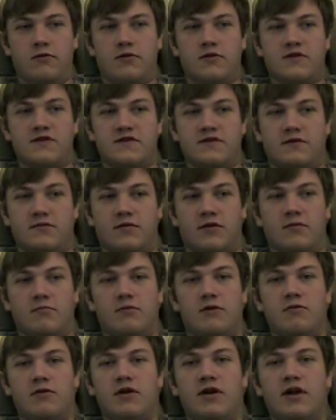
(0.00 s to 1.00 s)
you can still
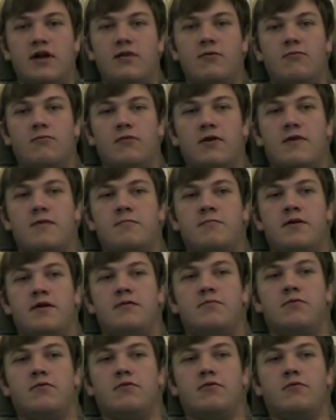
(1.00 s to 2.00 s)
communicate with
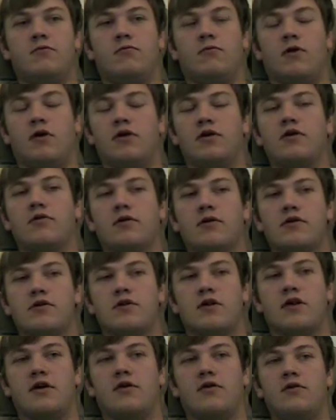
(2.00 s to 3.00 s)
people while you're in
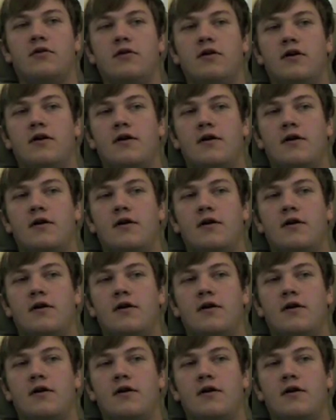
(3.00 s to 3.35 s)
jail,